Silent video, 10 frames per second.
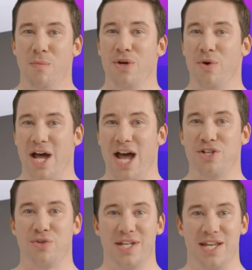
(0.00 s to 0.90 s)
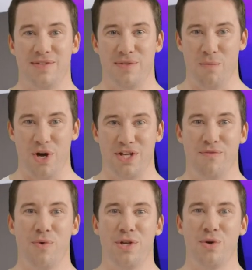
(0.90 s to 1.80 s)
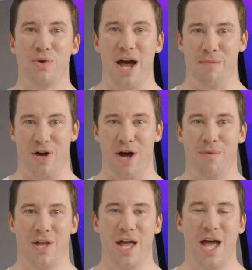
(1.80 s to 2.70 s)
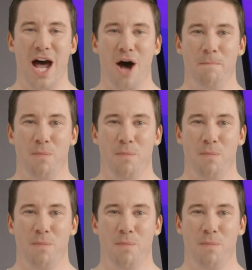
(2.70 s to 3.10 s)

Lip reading: When you're actually in the market for a new laptop, how